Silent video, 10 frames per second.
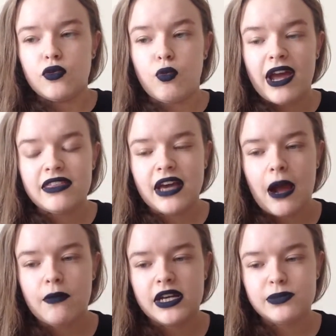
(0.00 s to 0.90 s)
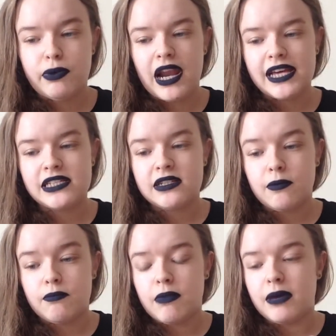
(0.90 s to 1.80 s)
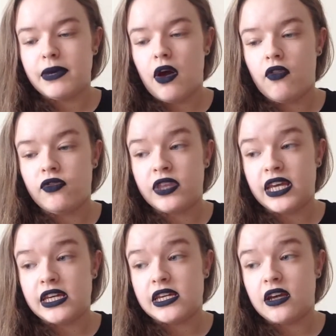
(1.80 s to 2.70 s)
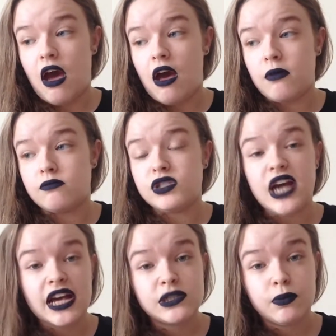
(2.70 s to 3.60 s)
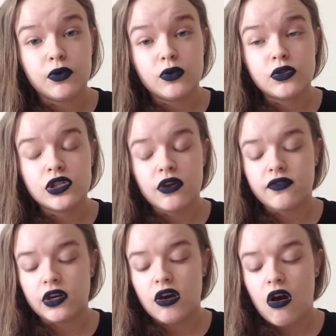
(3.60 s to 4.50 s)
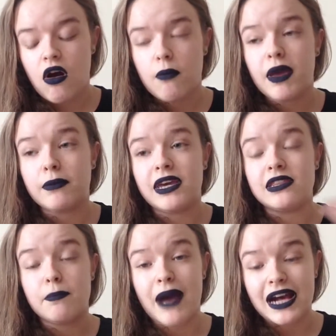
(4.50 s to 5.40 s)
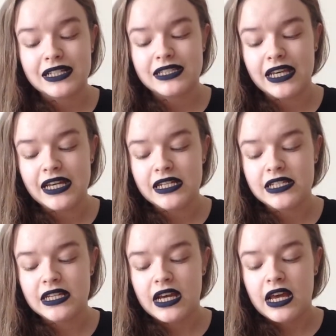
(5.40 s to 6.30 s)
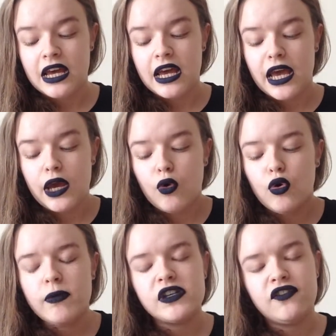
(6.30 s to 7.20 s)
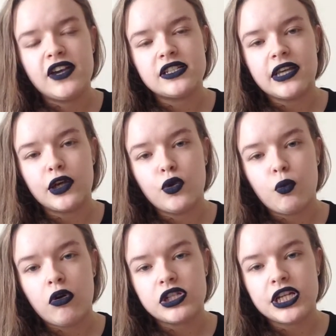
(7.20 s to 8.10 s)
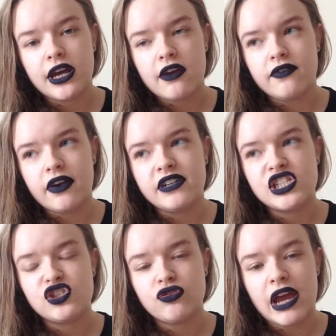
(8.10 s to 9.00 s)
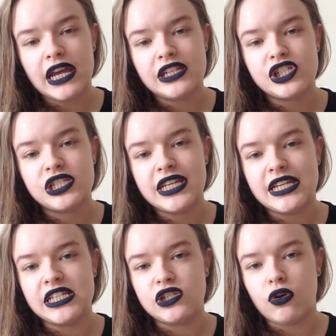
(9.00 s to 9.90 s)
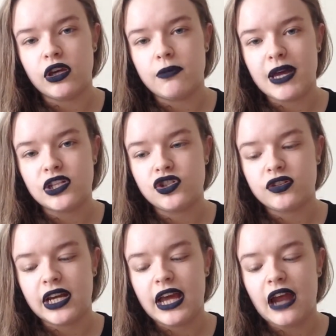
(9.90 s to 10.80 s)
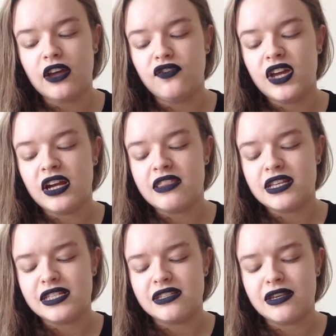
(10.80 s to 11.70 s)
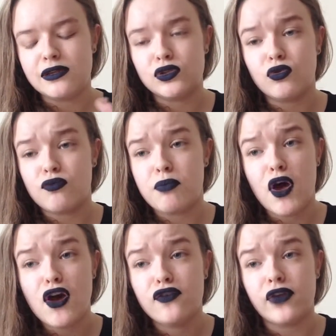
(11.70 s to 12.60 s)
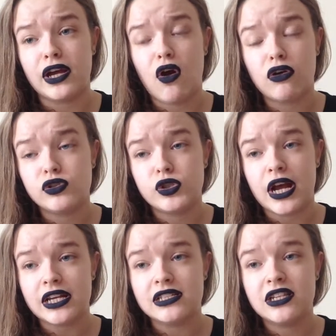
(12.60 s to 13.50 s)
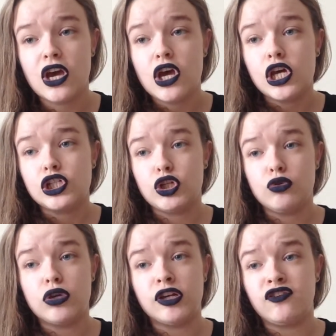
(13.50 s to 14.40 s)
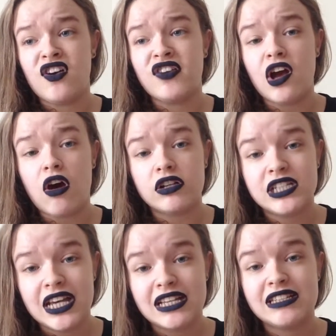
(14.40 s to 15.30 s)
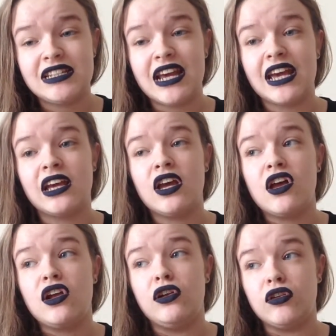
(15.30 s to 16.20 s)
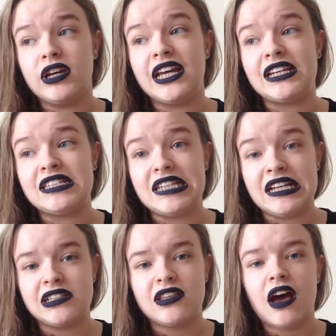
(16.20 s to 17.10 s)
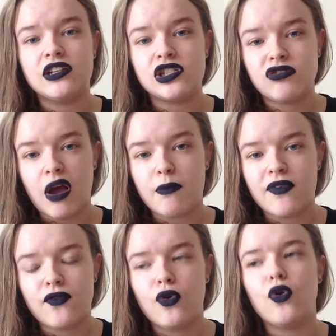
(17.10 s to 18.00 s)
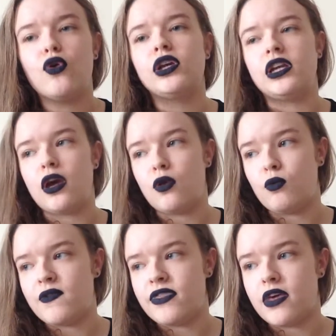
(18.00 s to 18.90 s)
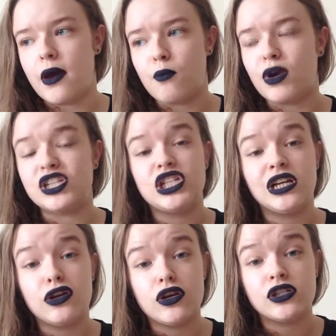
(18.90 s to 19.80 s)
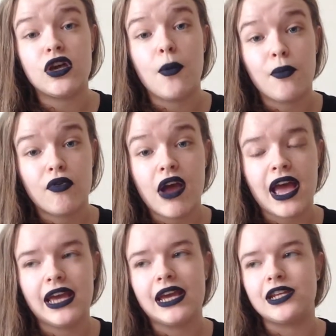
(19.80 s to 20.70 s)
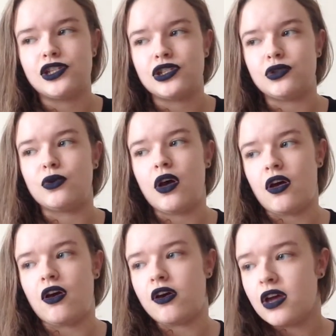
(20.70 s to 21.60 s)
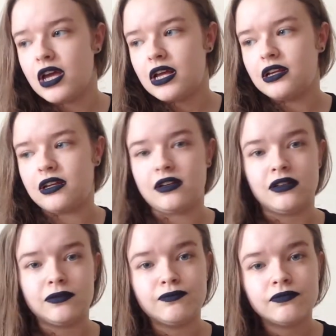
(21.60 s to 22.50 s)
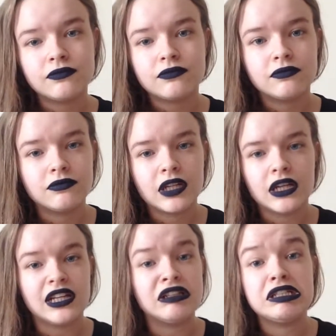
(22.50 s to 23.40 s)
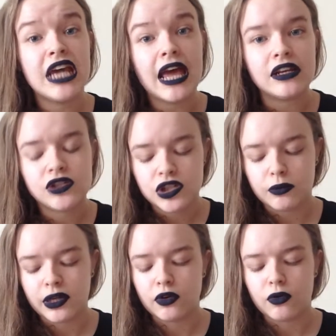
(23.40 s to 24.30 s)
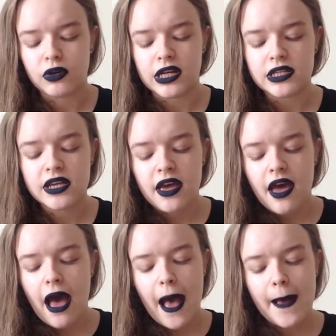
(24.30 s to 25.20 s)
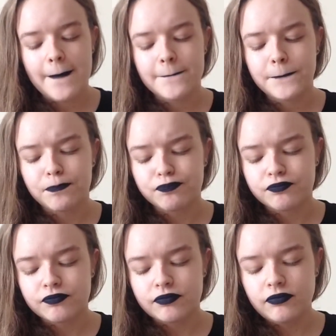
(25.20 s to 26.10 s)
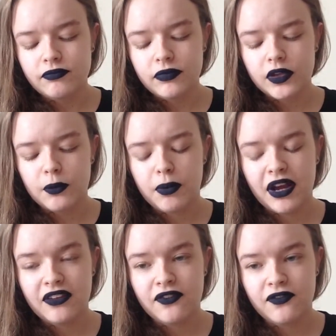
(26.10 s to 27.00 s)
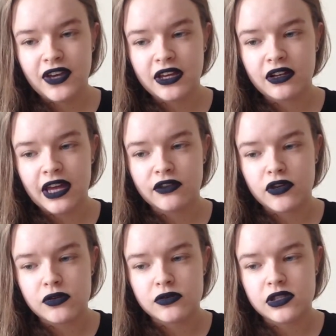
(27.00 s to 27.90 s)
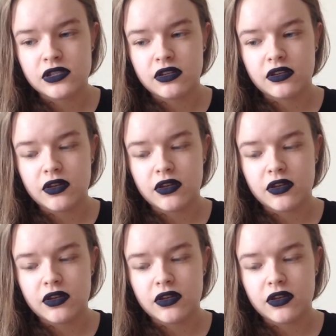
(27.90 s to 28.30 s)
the way the camera is placed maybe on the dashboard of the car, maybe in the back seat, it almost feels like you're watching a very strange, seedy documentary. And I feel like this is in sort of perfect contrast to those very artistic looking scenes that I described before, with when she lures her prey into her little little den, shall we call it. But I feel like those